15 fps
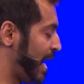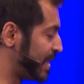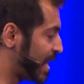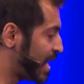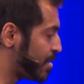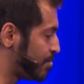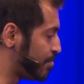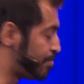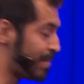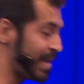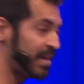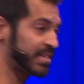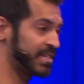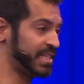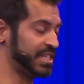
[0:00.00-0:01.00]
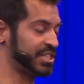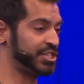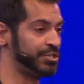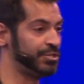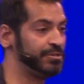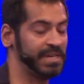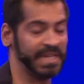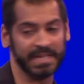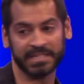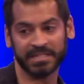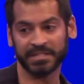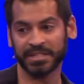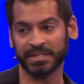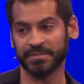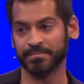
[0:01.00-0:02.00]
And that built this
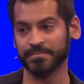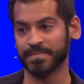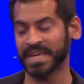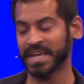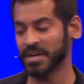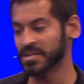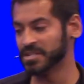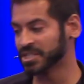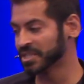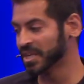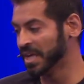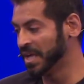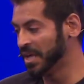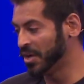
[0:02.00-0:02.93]
unit because